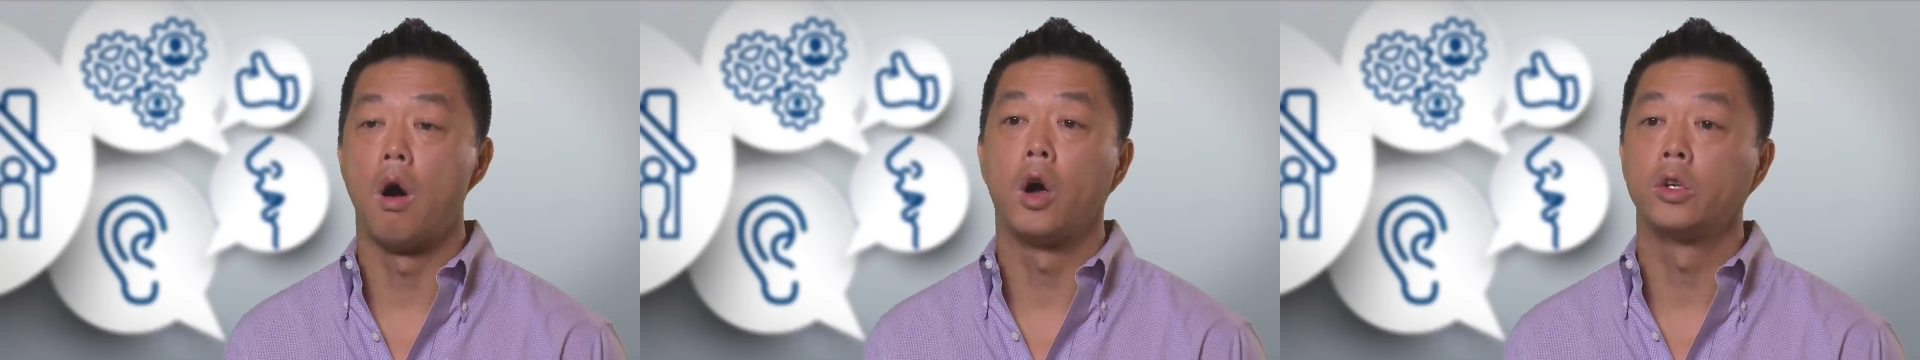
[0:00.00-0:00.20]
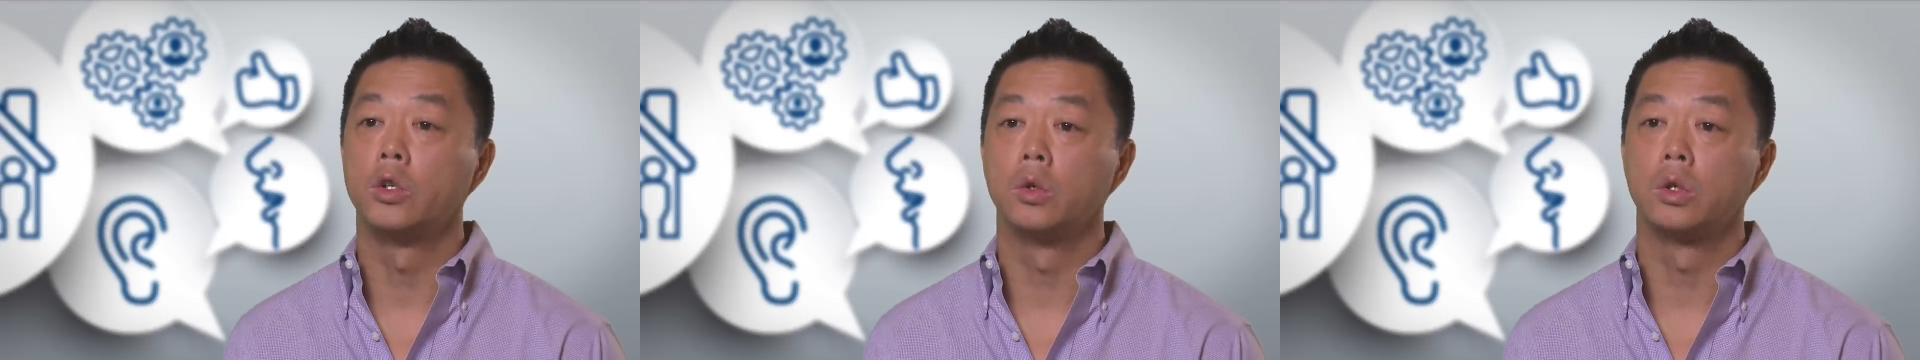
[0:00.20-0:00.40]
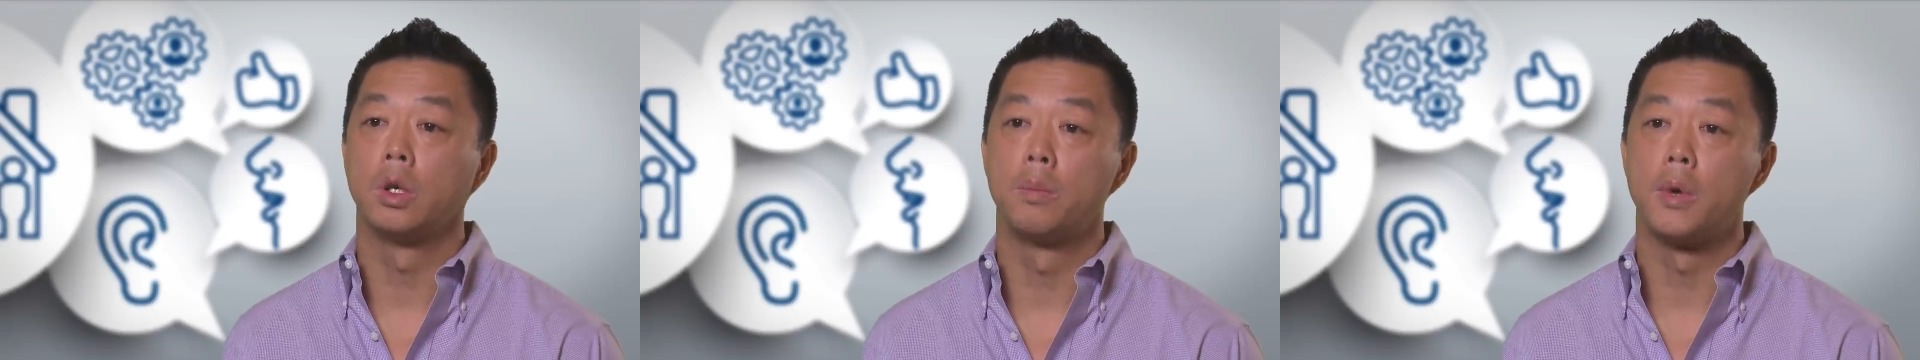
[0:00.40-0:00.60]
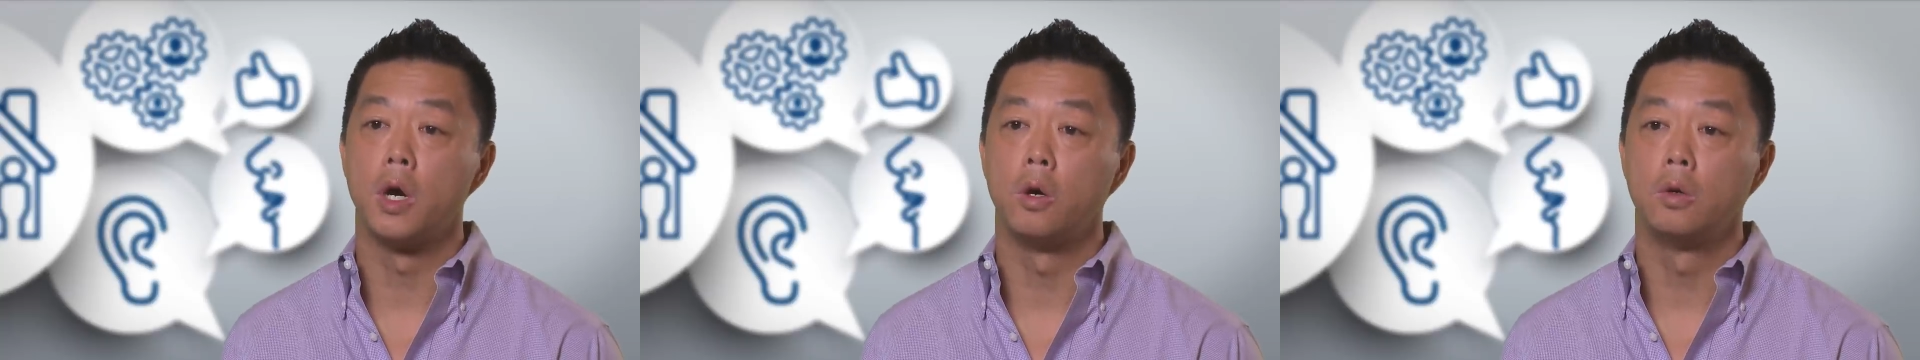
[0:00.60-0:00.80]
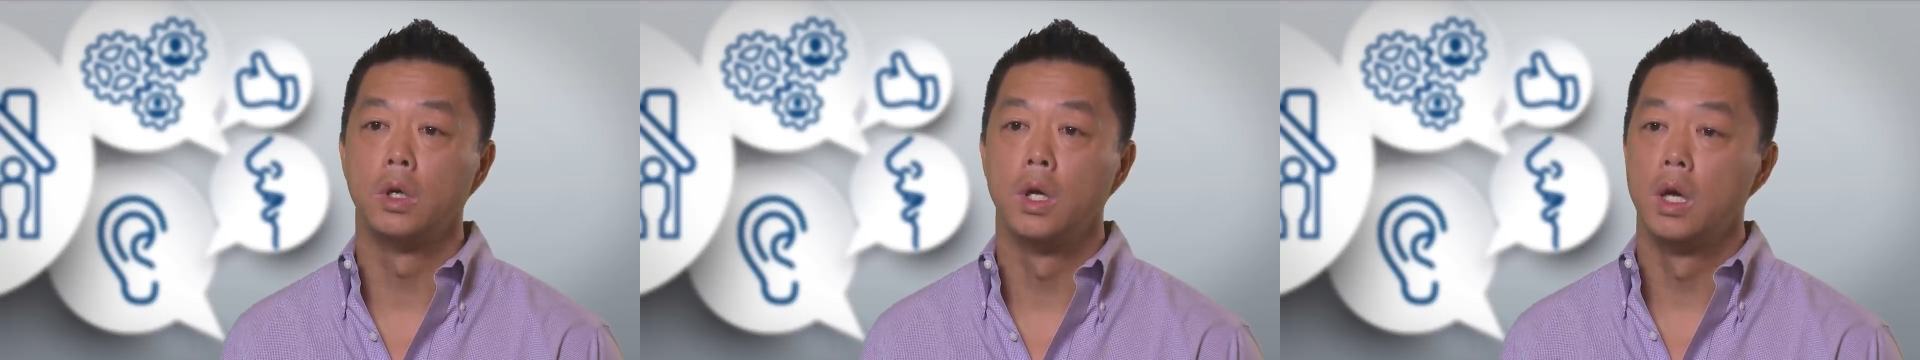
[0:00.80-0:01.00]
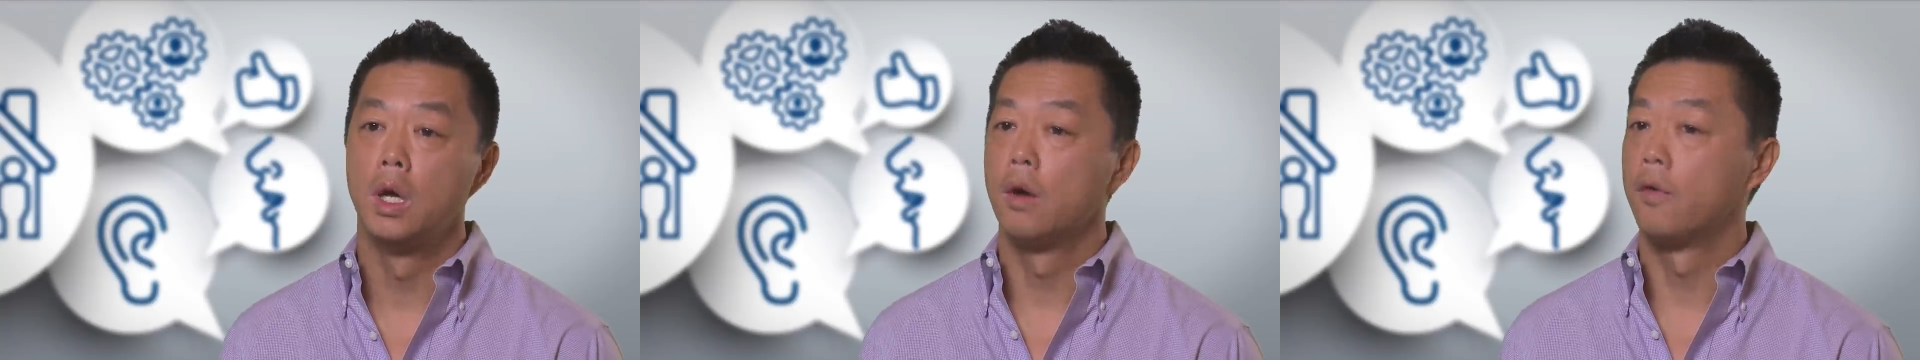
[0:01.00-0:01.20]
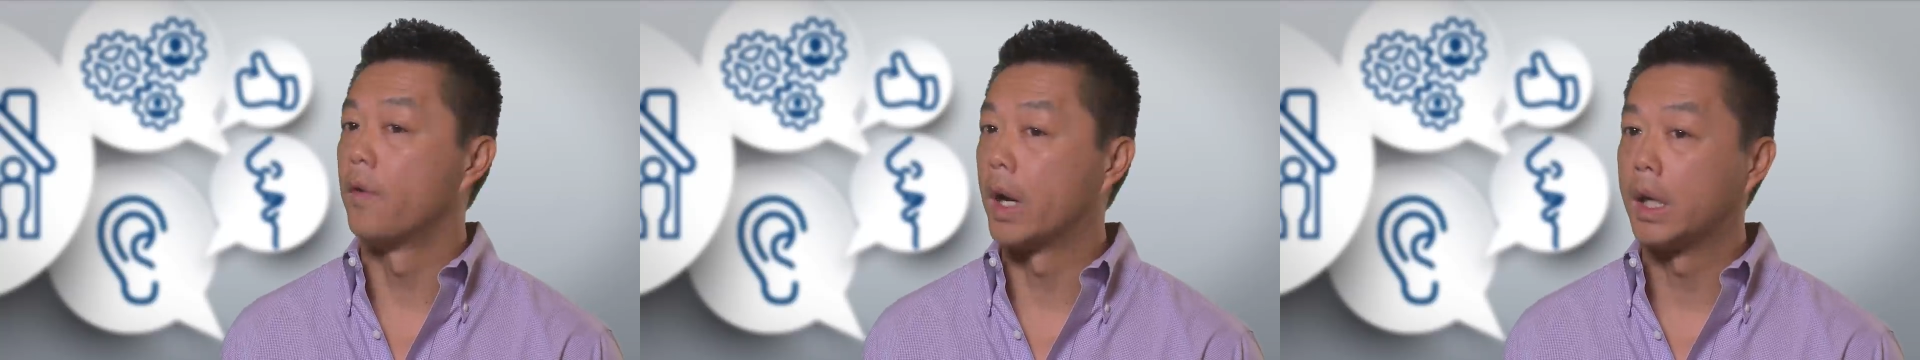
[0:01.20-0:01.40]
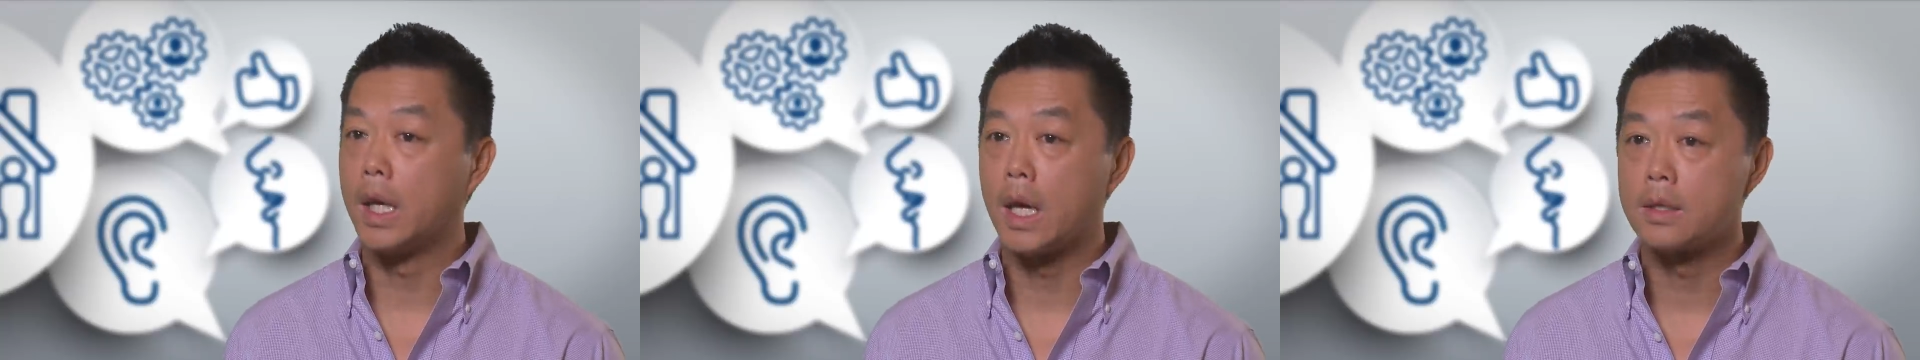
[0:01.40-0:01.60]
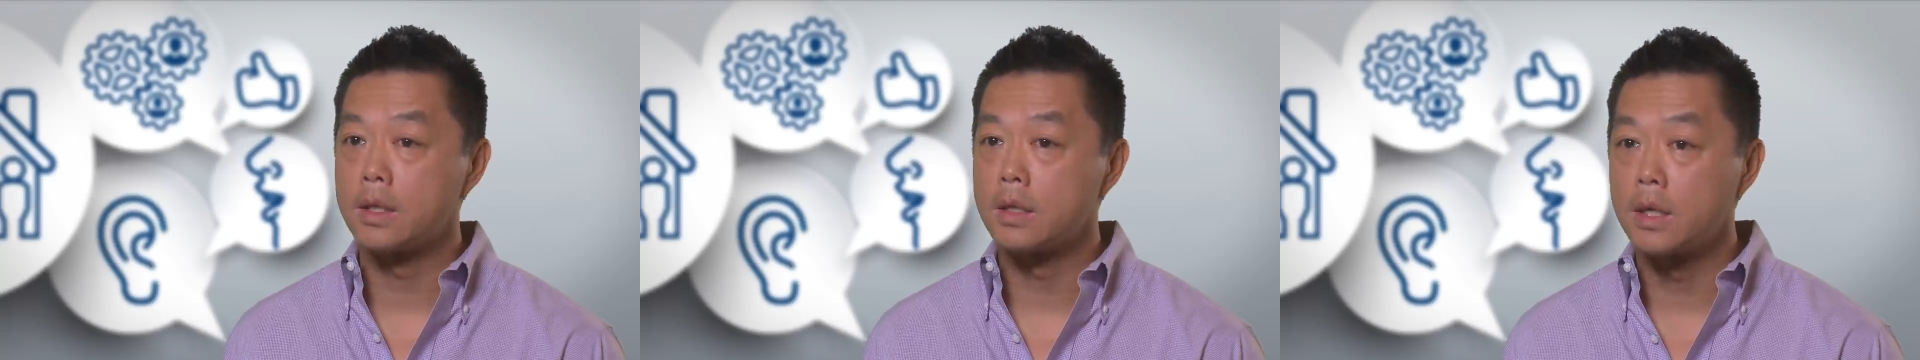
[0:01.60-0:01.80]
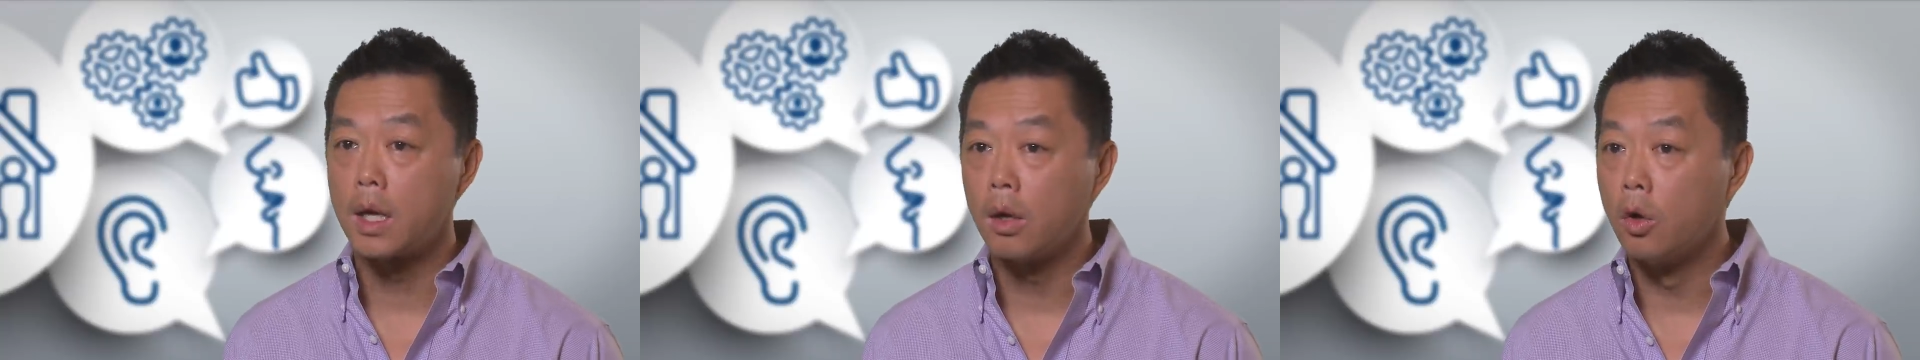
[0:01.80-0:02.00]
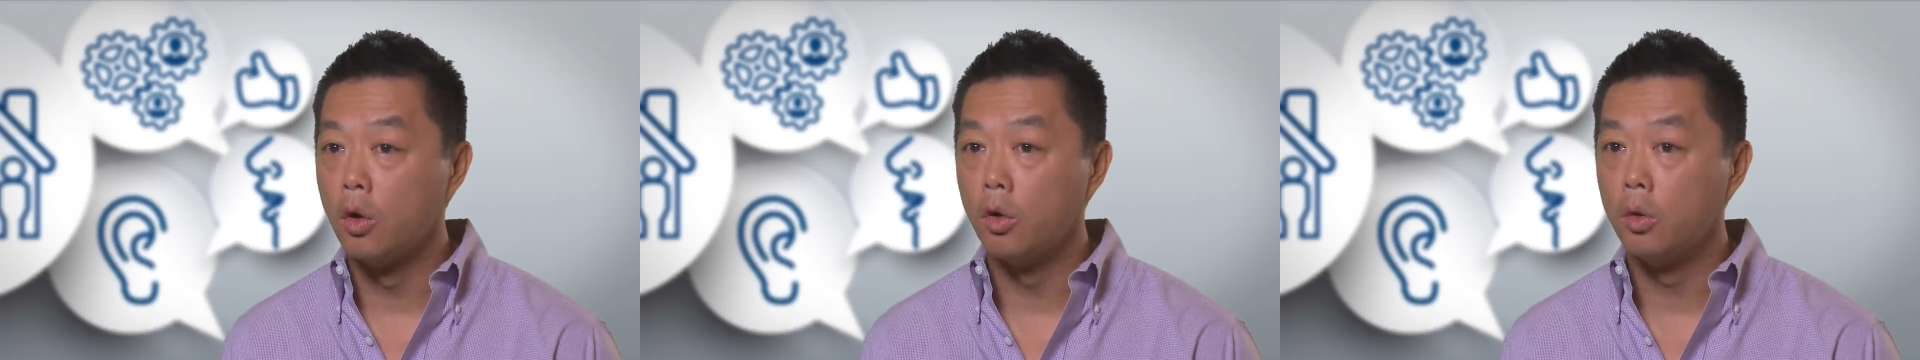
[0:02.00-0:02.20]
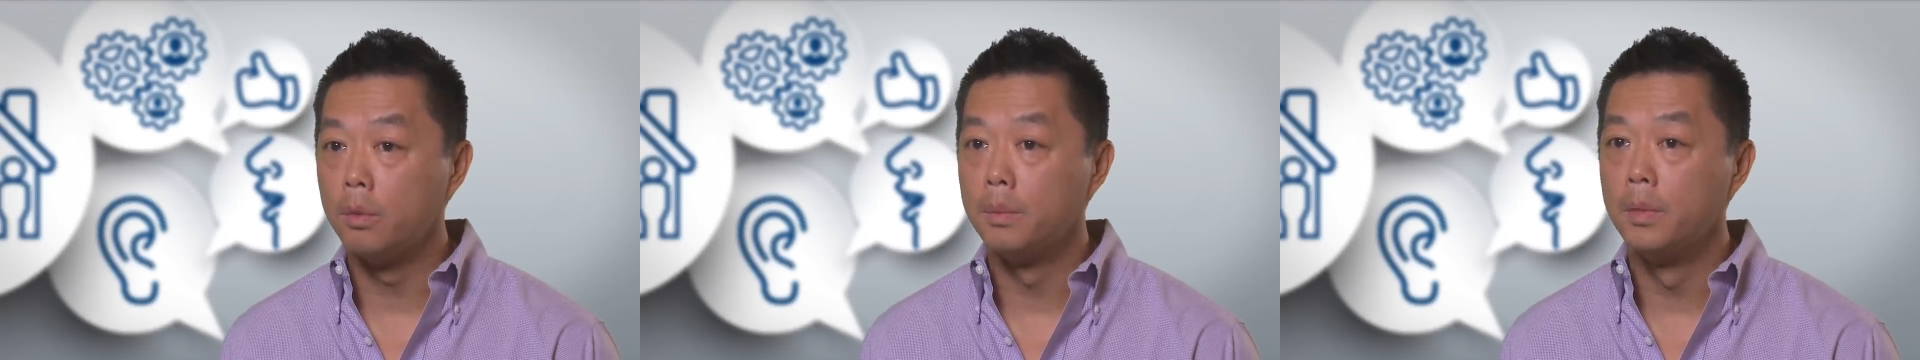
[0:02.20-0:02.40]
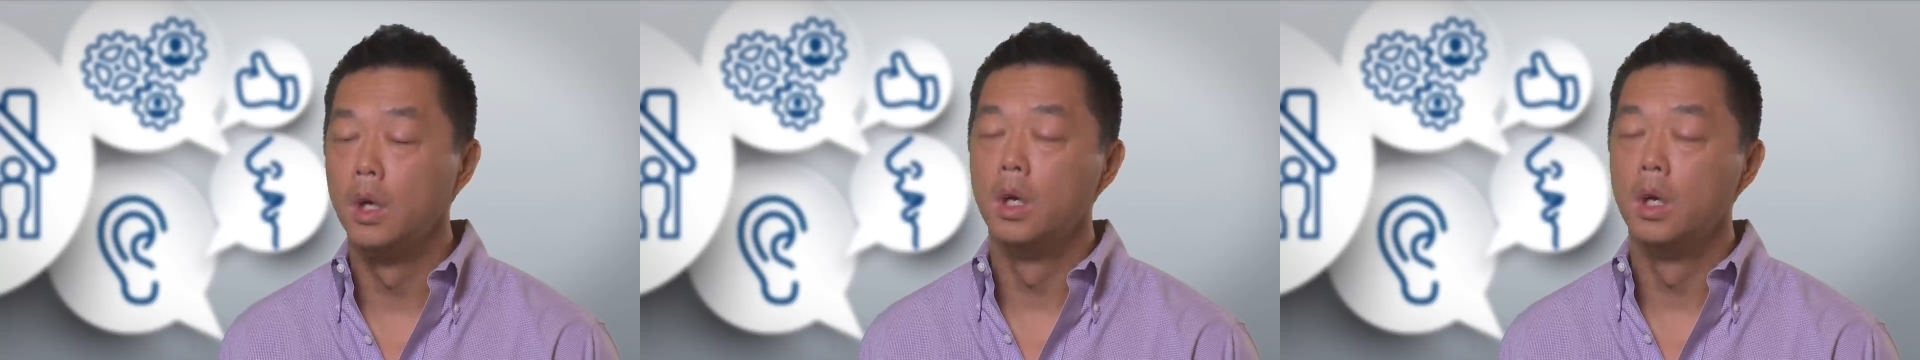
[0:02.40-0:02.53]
arguing about finances at home,